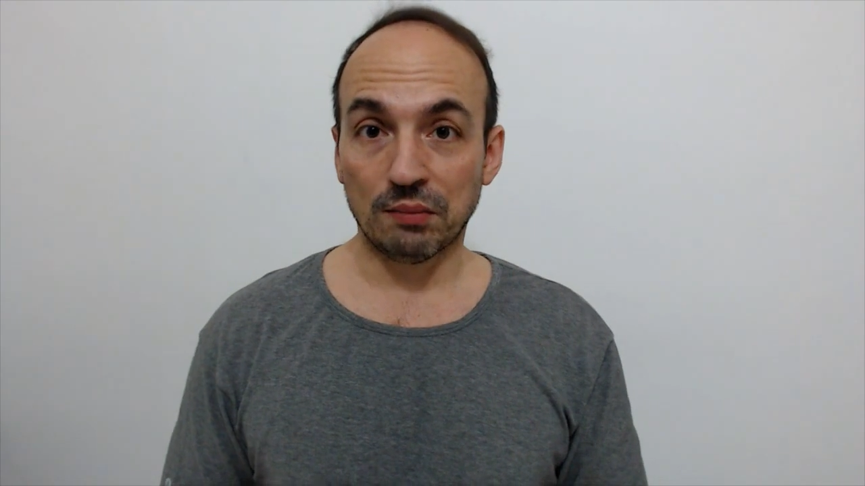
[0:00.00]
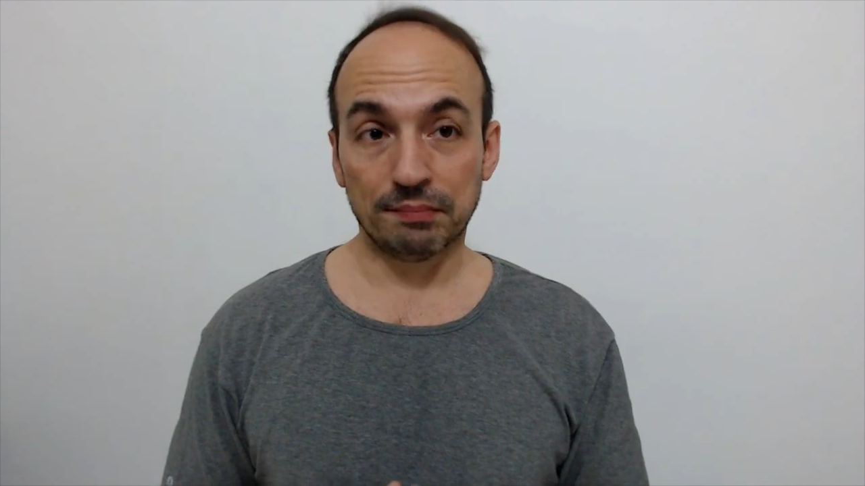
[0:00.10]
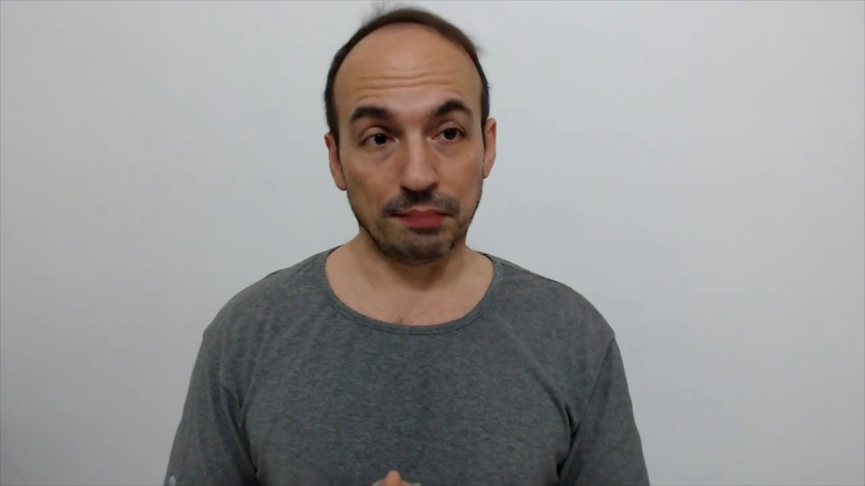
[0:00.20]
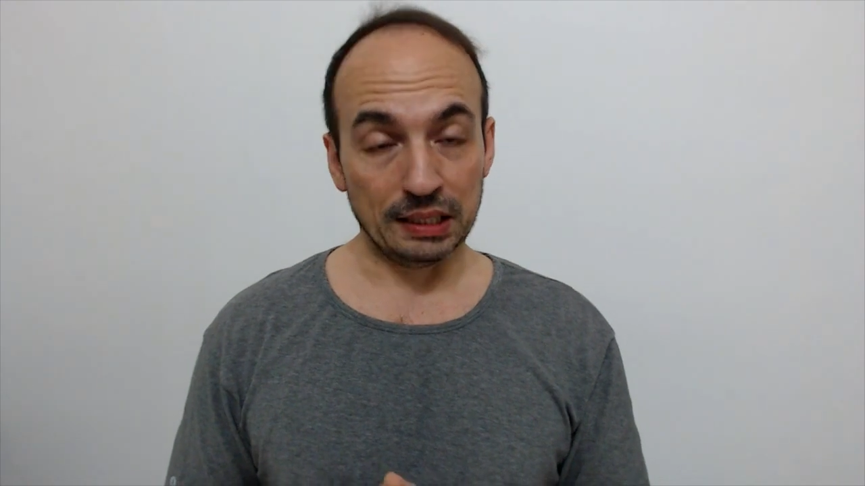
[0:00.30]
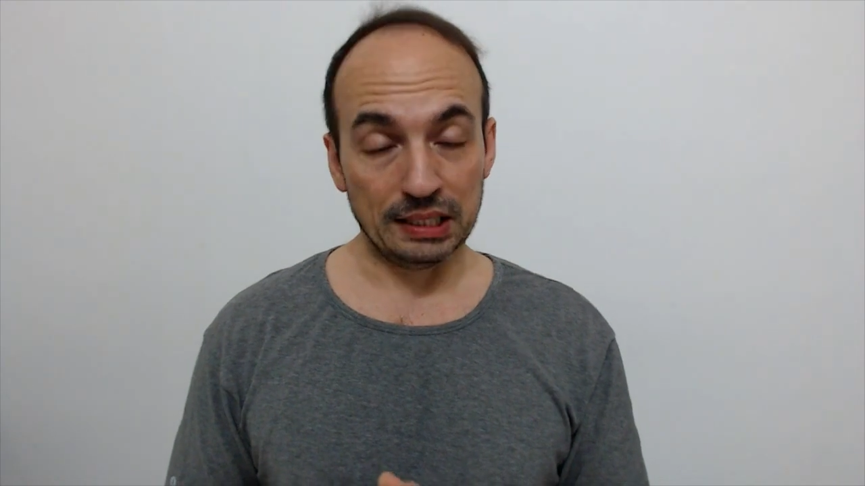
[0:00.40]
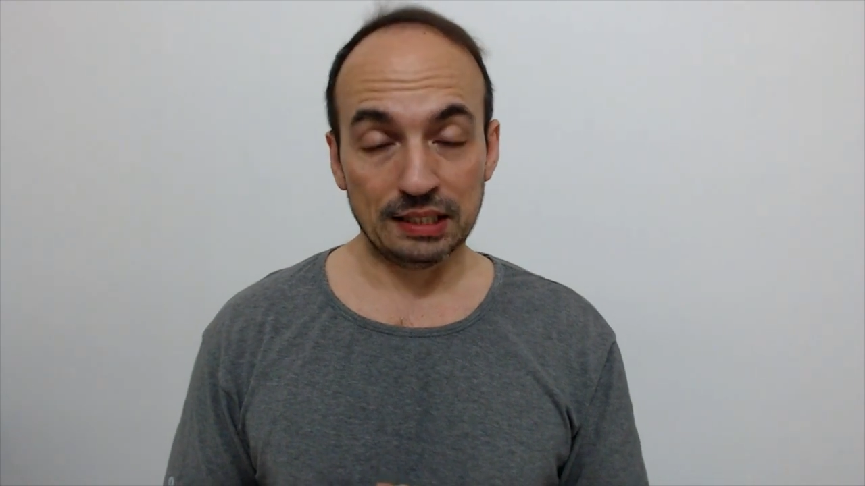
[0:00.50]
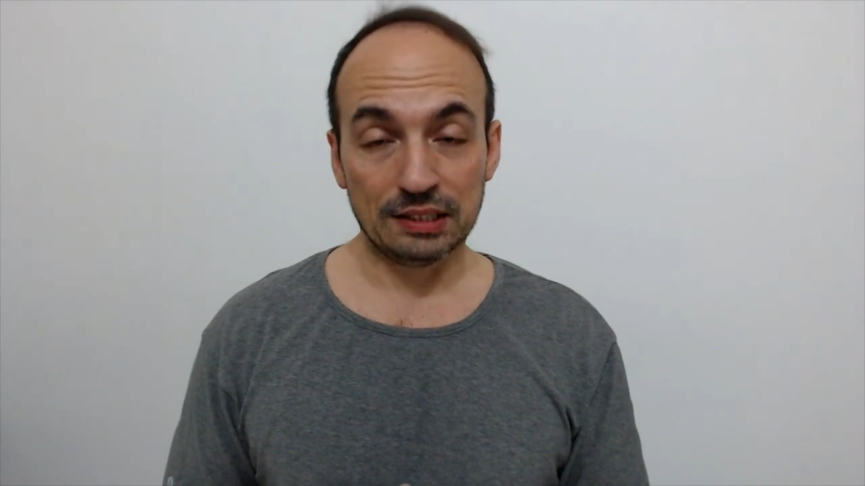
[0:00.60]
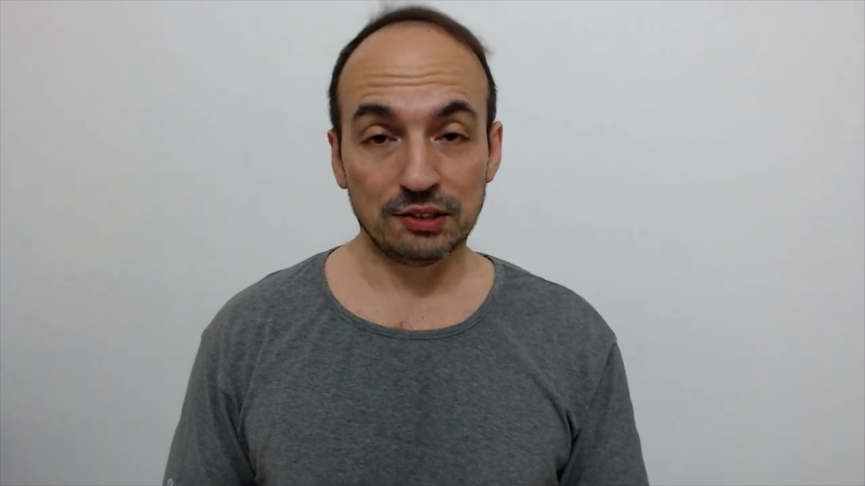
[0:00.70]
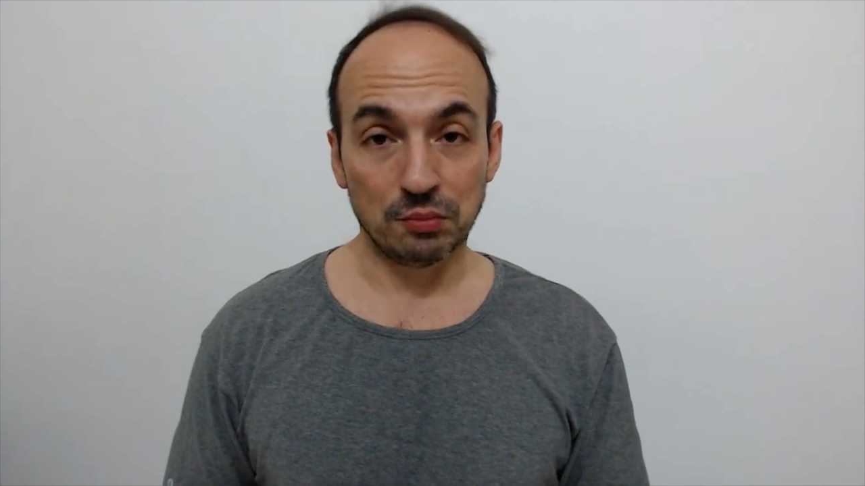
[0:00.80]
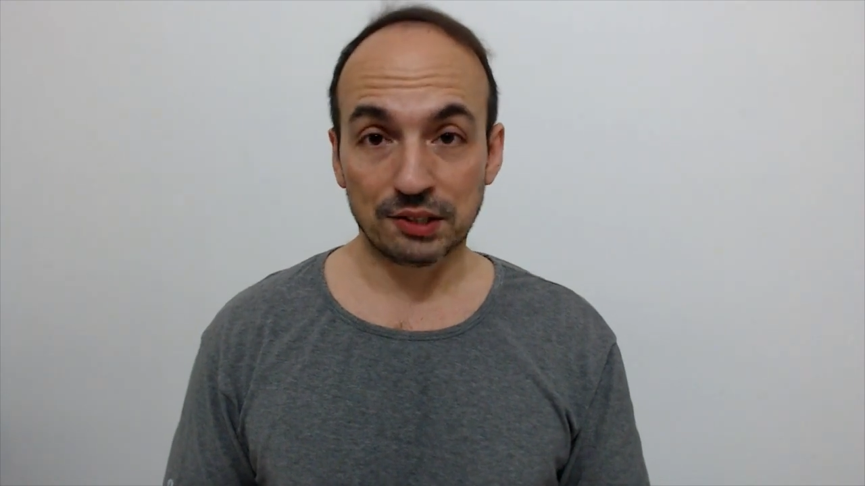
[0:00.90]
please
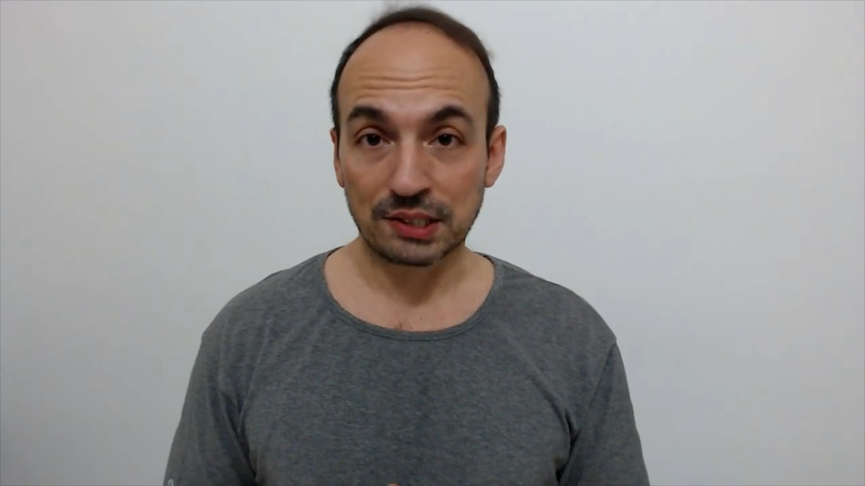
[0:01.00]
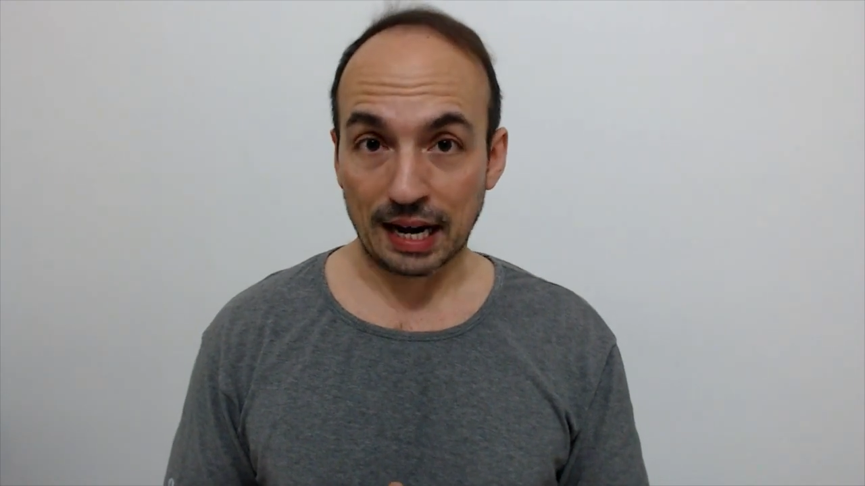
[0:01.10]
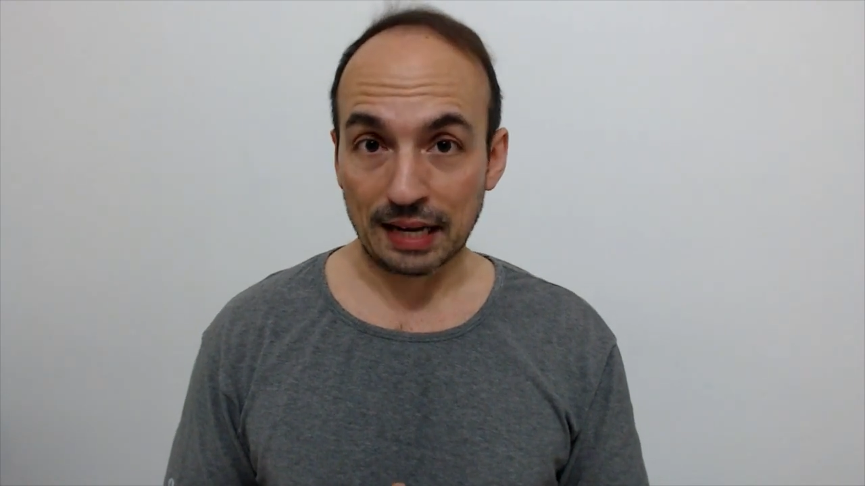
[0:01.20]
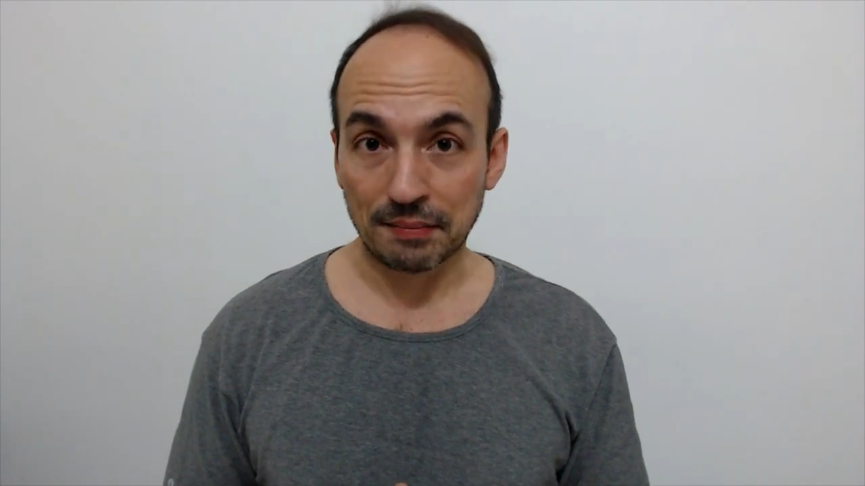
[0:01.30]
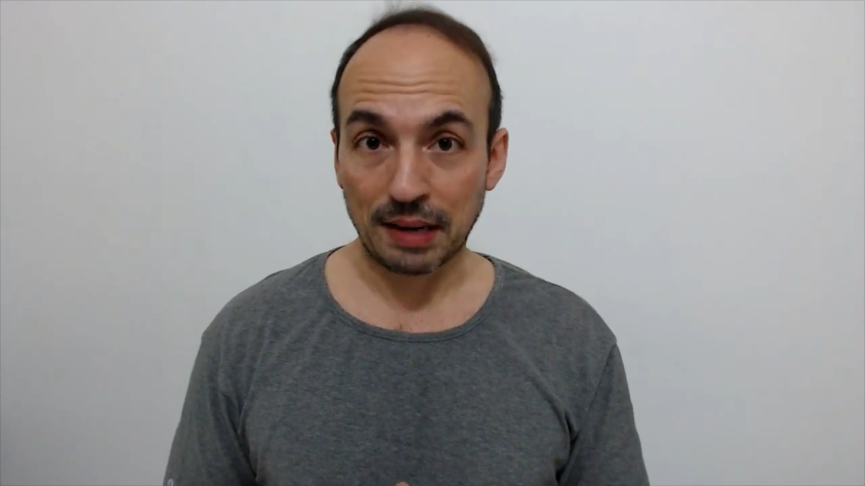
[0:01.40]
subscribe.